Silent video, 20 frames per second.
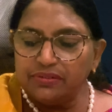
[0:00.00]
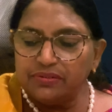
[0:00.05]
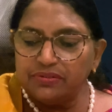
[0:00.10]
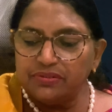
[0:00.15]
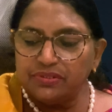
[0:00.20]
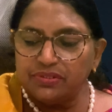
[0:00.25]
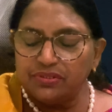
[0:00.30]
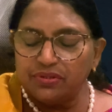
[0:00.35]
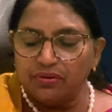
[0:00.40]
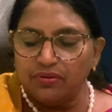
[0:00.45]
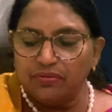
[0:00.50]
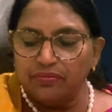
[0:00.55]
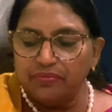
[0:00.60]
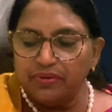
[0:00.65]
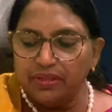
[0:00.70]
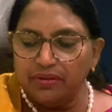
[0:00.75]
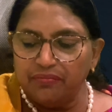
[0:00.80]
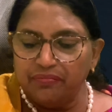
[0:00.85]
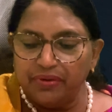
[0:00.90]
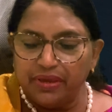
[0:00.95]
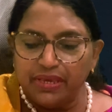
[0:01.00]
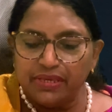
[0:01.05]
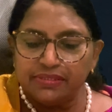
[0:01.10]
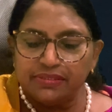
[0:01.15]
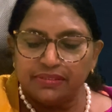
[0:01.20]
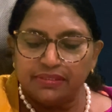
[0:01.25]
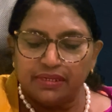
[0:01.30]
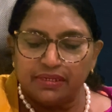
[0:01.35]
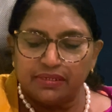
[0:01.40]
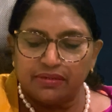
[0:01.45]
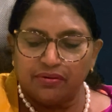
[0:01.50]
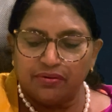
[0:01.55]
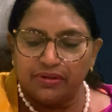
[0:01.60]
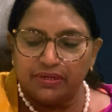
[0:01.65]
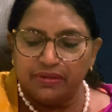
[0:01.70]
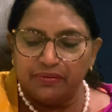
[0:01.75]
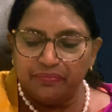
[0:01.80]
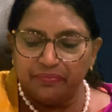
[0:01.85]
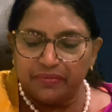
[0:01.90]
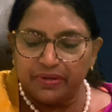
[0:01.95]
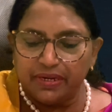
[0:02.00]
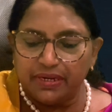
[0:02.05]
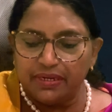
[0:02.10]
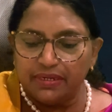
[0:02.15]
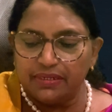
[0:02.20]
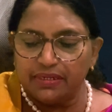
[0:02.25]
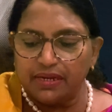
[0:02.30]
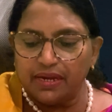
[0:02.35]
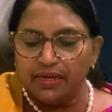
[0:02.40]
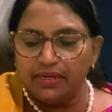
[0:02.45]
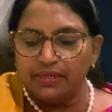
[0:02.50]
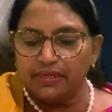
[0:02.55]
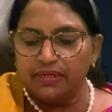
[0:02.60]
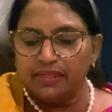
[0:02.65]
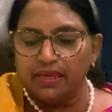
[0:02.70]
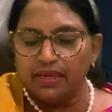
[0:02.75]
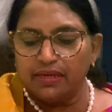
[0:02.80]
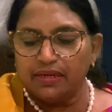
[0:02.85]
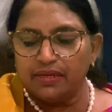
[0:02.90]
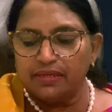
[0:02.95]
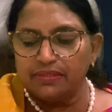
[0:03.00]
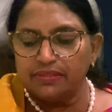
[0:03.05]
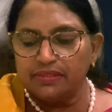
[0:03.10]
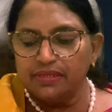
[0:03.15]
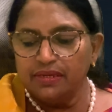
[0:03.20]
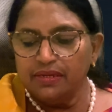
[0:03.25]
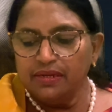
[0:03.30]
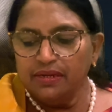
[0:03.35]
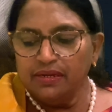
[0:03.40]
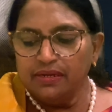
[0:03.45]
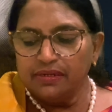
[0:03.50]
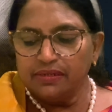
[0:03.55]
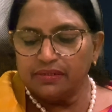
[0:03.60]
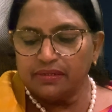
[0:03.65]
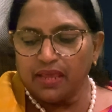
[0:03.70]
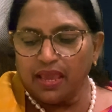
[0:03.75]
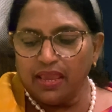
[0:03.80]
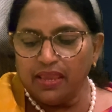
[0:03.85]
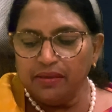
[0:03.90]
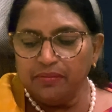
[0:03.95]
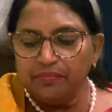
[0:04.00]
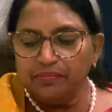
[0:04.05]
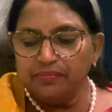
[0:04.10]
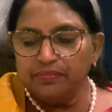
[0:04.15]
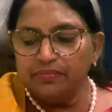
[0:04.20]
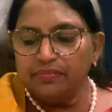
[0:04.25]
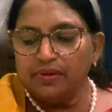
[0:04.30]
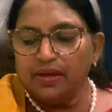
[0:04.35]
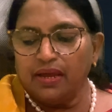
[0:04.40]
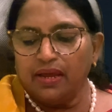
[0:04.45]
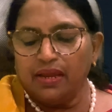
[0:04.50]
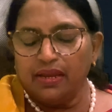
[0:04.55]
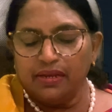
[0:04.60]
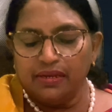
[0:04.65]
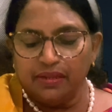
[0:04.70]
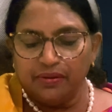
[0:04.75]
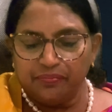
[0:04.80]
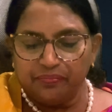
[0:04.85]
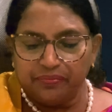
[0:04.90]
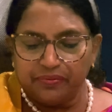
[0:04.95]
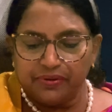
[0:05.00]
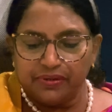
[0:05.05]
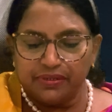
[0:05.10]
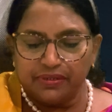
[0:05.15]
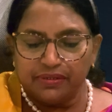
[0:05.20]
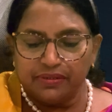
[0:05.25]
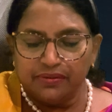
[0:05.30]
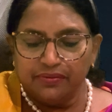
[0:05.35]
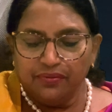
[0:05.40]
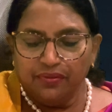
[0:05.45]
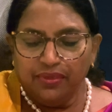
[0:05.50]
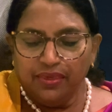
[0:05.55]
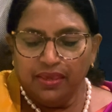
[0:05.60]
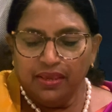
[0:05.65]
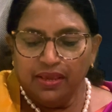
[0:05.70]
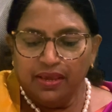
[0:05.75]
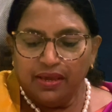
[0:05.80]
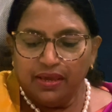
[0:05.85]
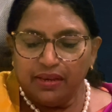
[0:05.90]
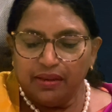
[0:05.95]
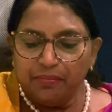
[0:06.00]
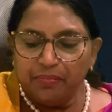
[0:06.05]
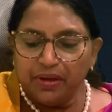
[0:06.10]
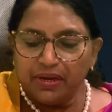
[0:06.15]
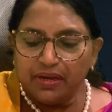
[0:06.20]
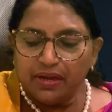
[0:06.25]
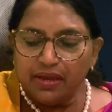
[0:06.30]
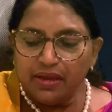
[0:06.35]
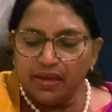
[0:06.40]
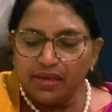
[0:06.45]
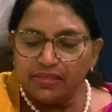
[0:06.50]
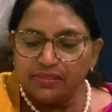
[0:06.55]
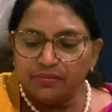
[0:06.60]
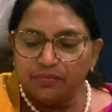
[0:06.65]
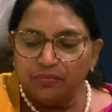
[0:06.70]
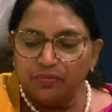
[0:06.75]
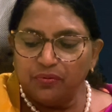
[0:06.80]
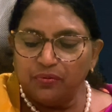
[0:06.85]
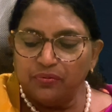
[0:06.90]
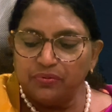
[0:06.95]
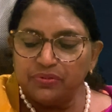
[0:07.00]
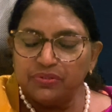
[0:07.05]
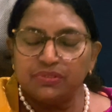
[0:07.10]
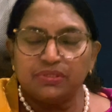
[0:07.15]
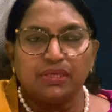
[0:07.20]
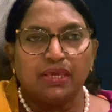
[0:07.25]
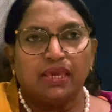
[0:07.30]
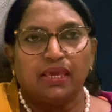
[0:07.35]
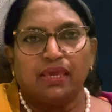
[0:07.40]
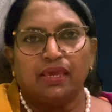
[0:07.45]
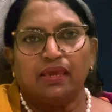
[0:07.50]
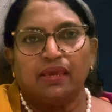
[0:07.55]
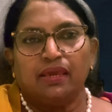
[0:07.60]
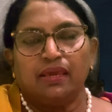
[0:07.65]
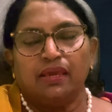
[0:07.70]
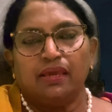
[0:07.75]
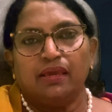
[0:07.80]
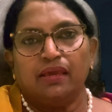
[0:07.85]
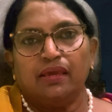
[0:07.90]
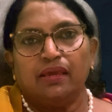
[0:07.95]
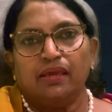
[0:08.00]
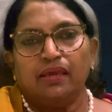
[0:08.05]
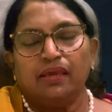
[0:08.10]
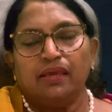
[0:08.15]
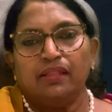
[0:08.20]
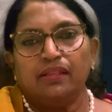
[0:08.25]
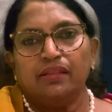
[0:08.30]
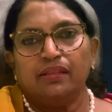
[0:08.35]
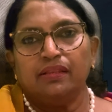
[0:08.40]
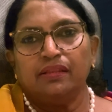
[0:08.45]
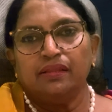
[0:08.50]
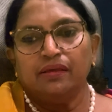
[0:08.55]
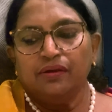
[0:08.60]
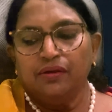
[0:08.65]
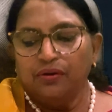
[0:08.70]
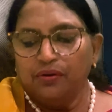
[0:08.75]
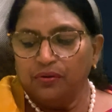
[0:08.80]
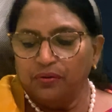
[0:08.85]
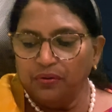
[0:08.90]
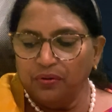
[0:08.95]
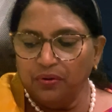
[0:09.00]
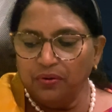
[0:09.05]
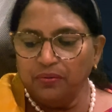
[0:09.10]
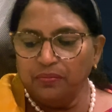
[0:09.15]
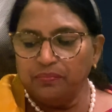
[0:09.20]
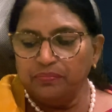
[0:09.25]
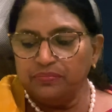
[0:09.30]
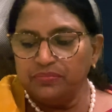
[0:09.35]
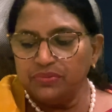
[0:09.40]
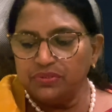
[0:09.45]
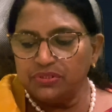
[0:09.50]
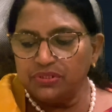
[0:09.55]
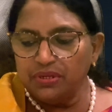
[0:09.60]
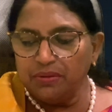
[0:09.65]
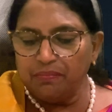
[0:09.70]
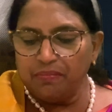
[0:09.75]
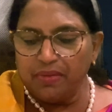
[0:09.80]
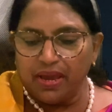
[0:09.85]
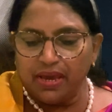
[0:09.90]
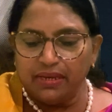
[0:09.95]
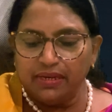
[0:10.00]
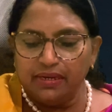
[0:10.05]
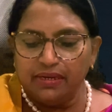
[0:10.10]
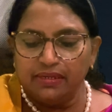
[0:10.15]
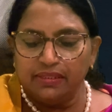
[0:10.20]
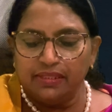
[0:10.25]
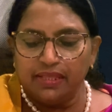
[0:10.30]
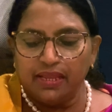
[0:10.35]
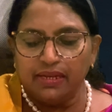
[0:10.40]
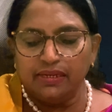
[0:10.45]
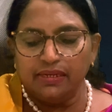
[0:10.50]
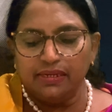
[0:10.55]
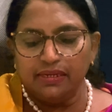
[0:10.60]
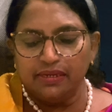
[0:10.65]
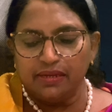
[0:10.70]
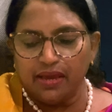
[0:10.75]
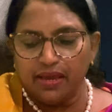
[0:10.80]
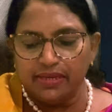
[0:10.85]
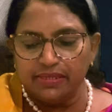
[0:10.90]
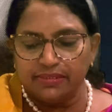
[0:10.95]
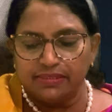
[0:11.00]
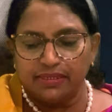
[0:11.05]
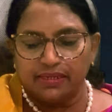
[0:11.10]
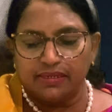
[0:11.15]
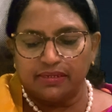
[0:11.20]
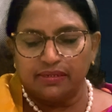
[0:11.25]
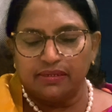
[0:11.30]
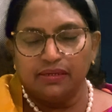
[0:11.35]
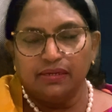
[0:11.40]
to serve in ways that are difficult and take us time and effort. Rebecca has more say in whom she married than did Isaac.